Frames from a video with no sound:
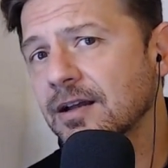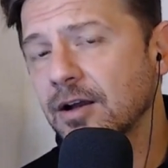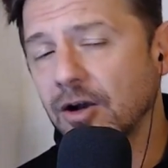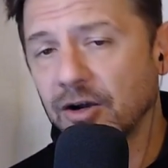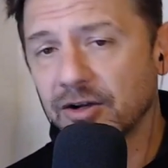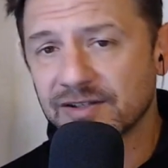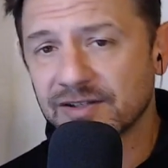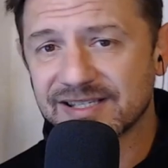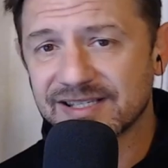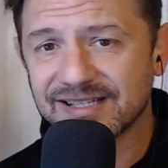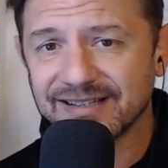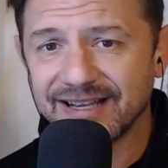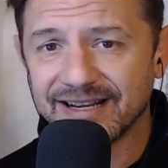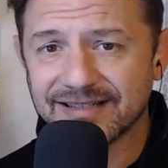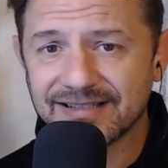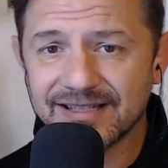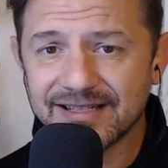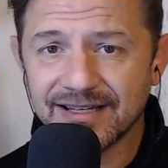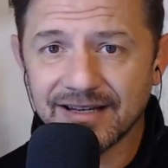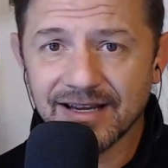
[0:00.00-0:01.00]
on
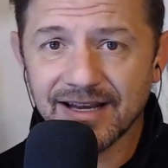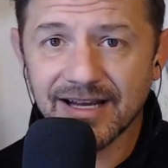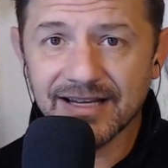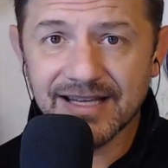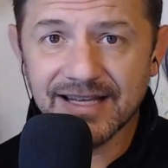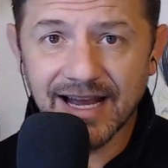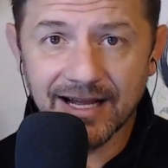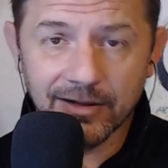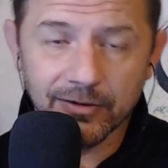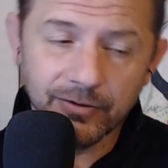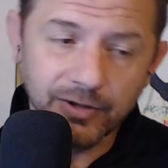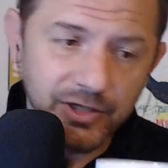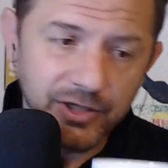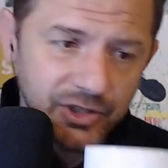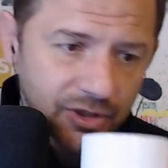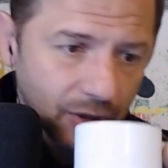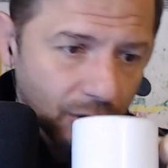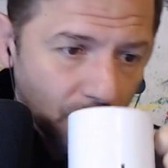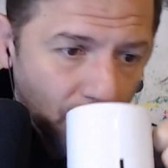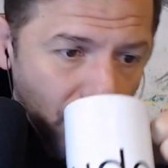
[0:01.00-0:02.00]
selecting a gallery
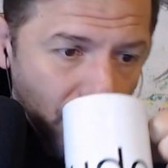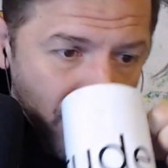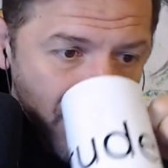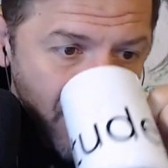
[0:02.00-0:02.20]
show.